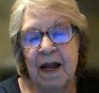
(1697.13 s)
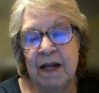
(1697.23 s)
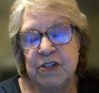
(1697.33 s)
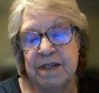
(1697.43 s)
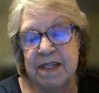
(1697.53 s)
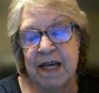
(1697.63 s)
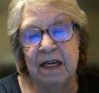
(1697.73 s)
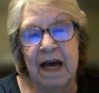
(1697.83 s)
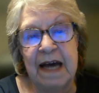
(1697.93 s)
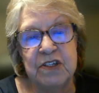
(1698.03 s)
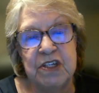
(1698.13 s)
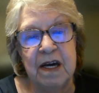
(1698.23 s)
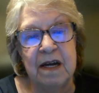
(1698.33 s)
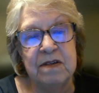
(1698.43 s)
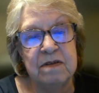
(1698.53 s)
well, I shouldn't say
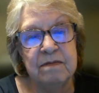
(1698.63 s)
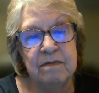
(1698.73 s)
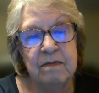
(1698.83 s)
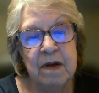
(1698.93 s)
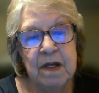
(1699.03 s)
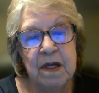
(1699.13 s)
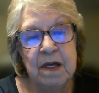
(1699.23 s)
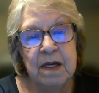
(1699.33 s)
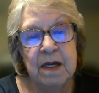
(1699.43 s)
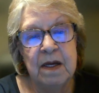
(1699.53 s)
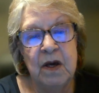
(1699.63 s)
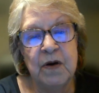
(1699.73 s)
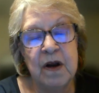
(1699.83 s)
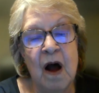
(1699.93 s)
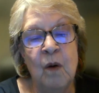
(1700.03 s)
last chance.
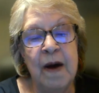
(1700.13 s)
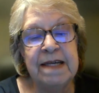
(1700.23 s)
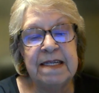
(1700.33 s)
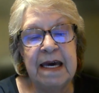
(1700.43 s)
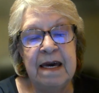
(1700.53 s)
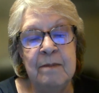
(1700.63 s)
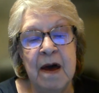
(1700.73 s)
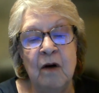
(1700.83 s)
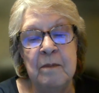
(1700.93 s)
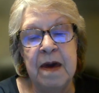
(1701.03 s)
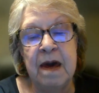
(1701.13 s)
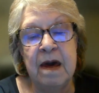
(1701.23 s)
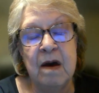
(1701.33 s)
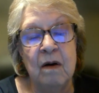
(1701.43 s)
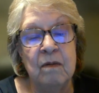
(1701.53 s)
You can always email
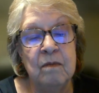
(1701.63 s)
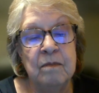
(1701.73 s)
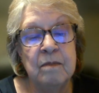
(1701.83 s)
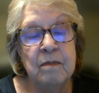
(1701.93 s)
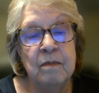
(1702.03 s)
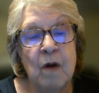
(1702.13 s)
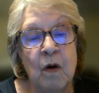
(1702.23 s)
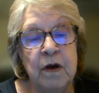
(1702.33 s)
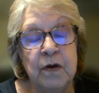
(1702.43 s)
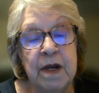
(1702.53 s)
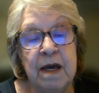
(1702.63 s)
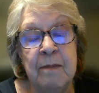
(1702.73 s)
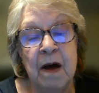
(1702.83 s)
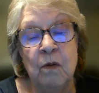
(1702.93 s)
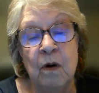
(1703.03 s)
me or you
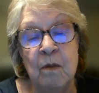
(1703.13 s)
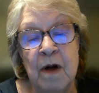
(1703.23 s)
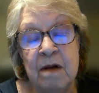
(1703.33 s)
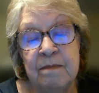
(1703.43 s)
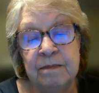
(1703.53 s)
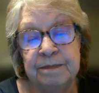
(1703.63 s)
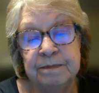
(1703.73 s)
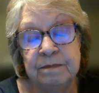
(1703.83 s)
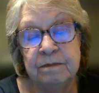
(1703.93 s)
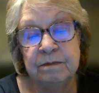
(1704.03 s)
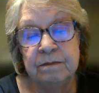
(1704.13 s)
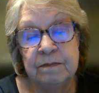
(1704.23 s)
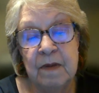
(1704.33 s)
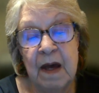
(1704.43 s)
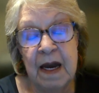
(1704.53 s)
can email Roma
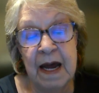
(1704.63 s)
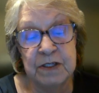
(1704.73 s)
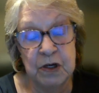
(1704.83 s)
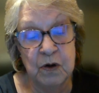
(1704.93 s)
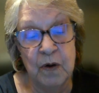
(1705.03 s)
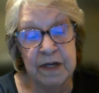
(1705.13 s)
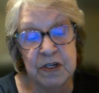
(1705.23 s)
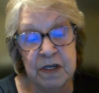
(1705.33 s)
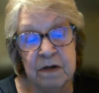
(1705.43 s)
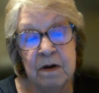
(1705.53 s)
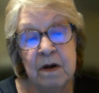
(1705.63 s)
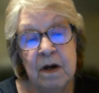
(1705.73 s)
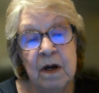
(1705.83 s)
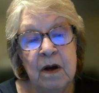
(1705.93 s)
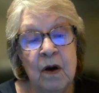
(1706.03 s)
and ask your question,
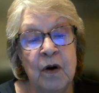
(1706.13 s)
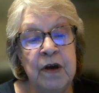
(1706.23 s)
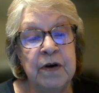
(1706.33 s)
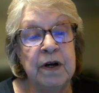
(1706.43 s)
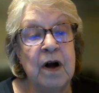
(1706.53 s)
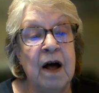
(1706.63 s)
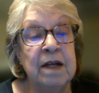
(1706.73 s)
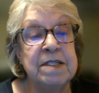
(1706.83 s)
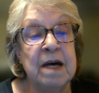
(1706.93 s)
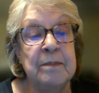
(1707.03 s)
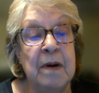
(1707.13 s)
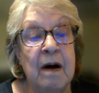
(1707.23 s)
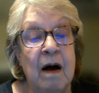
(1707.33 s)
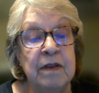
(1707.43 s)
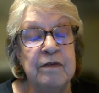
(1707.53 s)
or you can call us
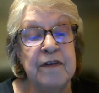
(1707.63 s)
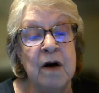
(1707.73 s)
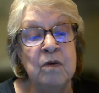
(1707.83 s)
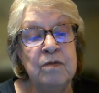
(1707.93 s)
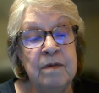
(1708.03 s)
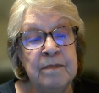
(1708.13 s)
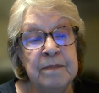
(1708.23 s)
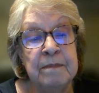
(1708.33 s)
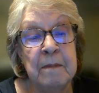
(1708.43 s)
up on the phone.